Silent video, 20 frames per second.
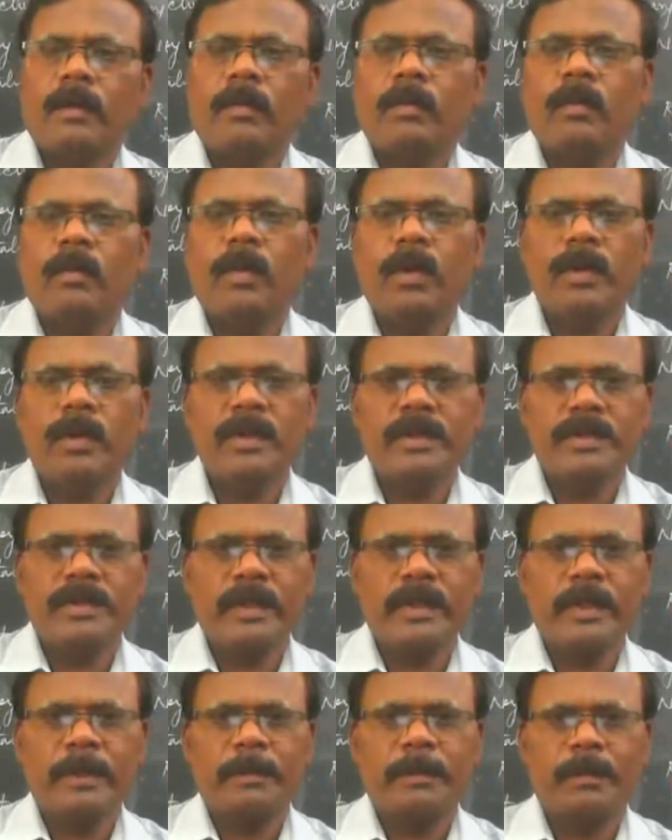
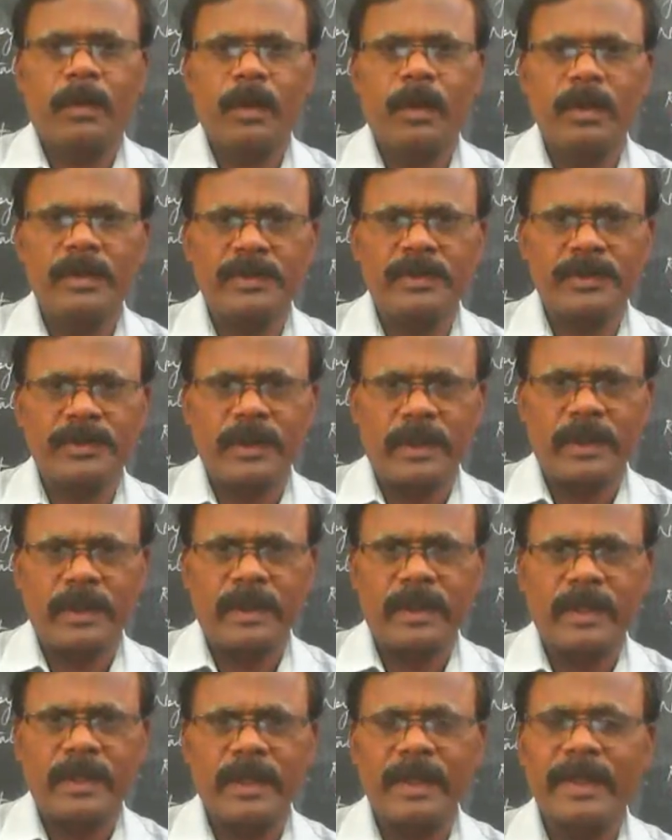Monetary policy
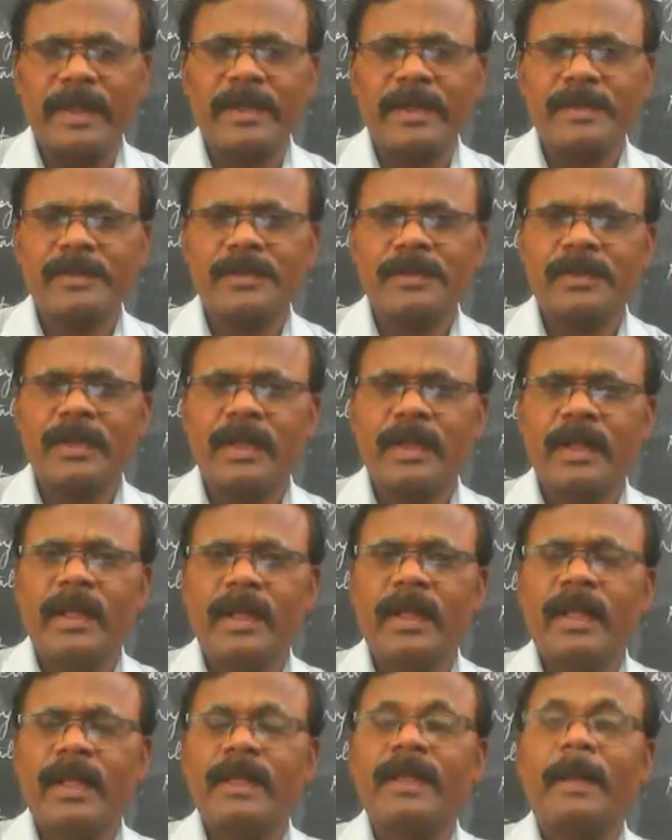is
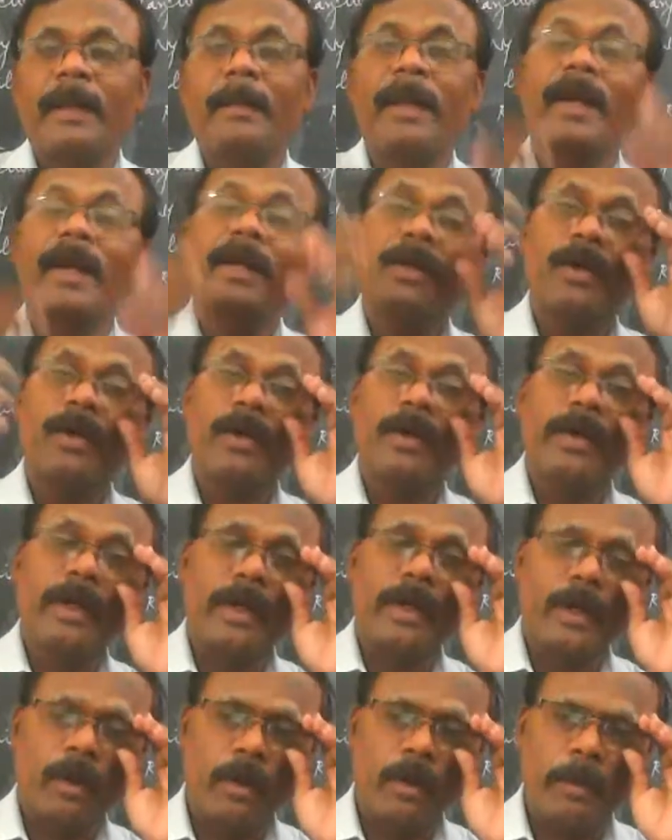the
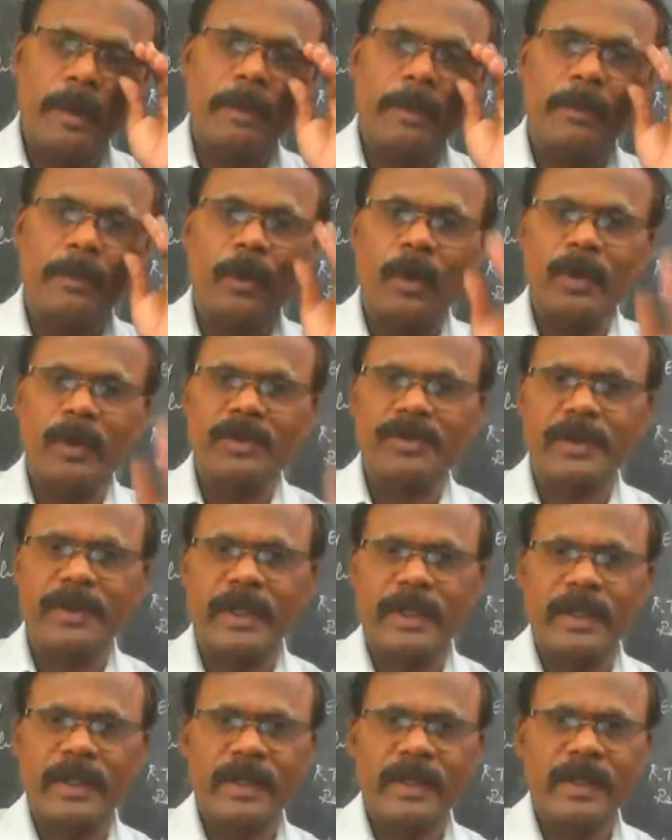macroeconomic
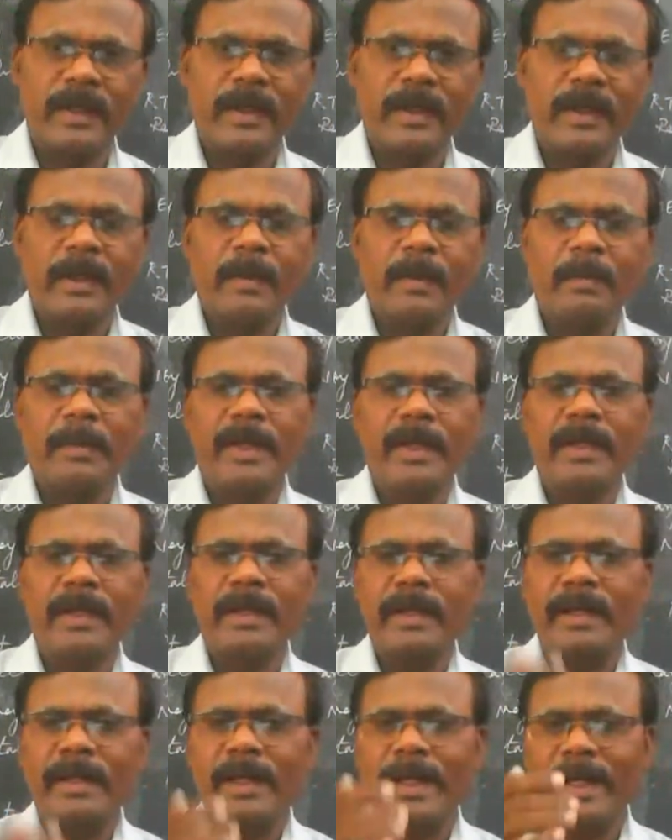policy
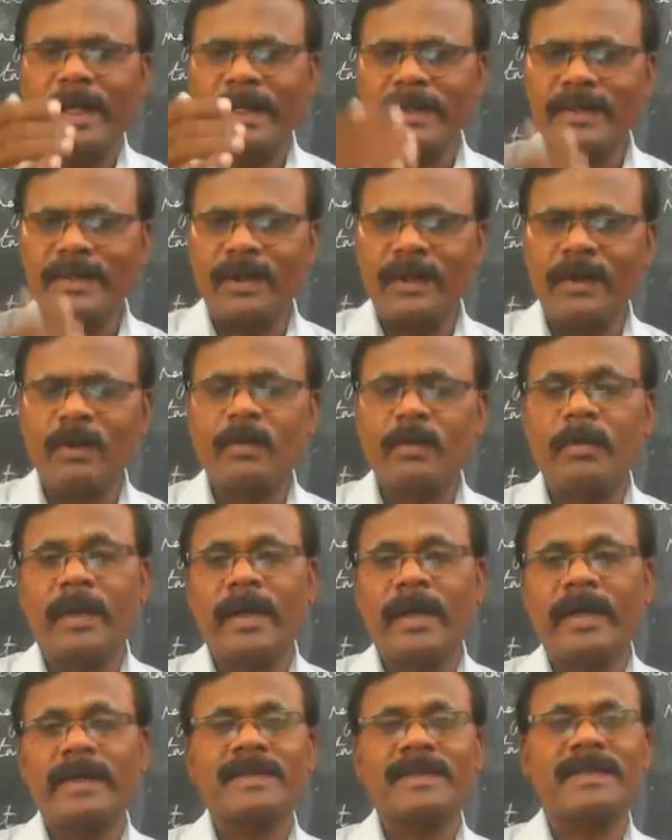being laid down
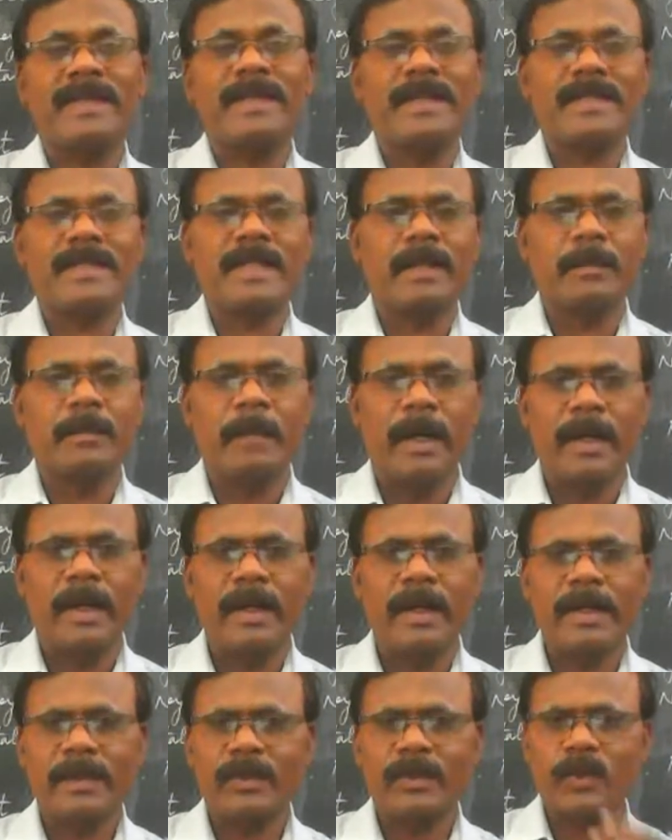by central
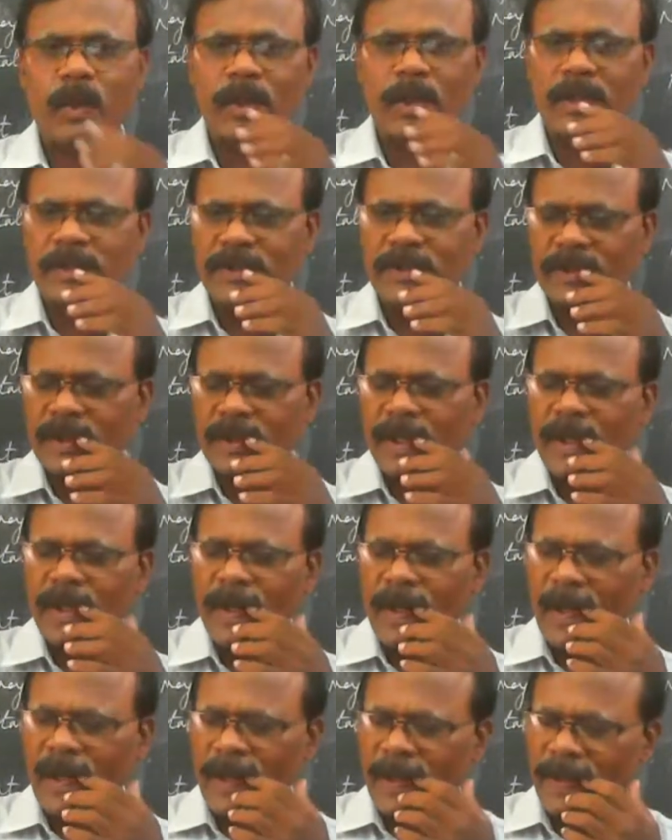bank towards
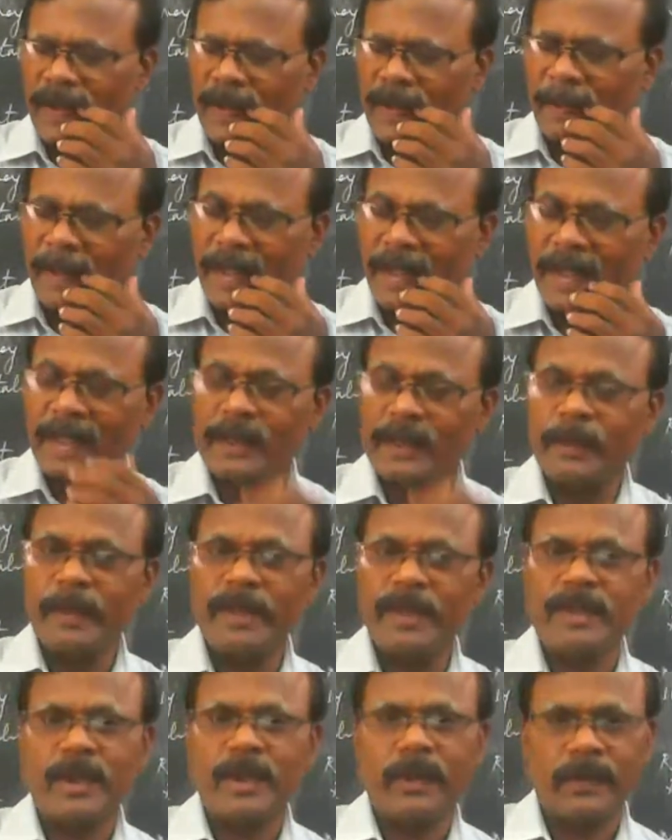the
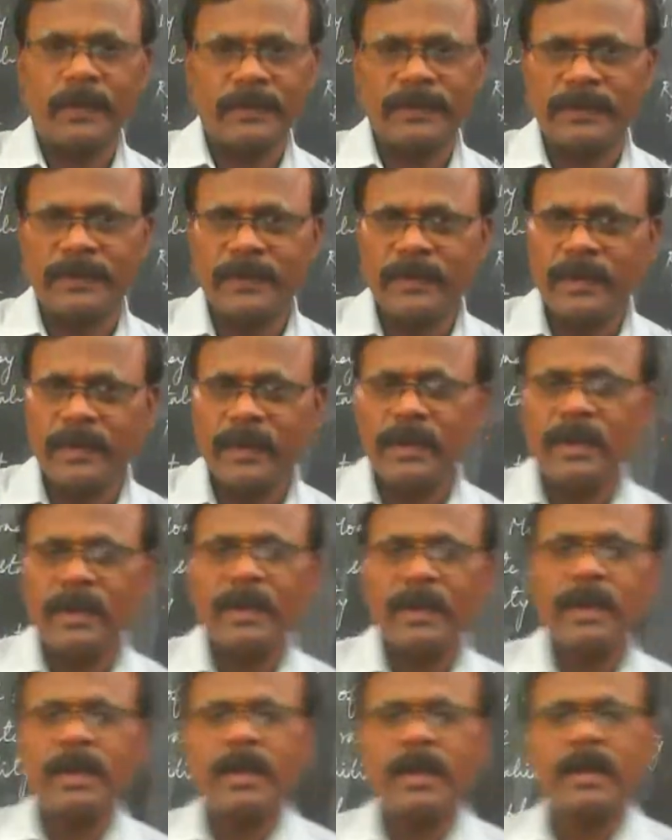management of
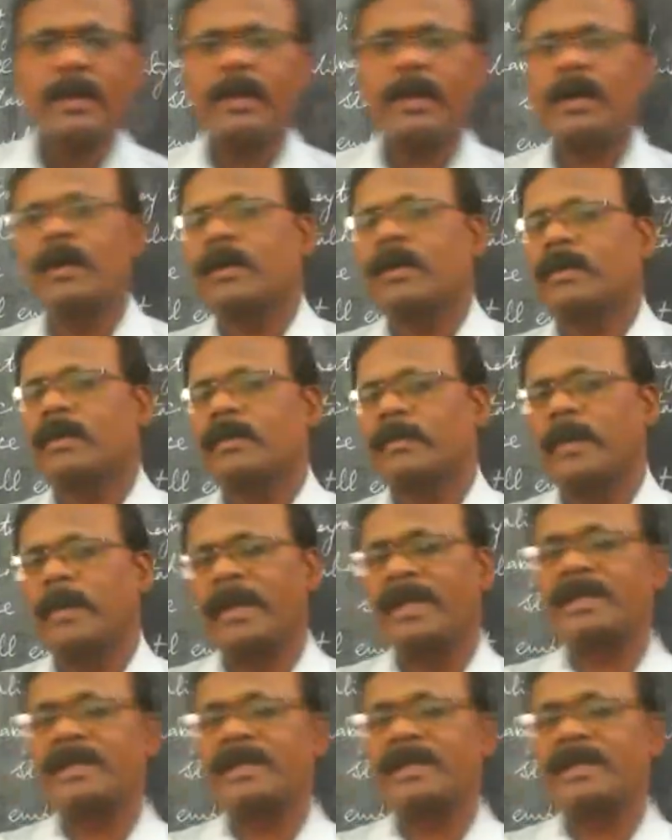money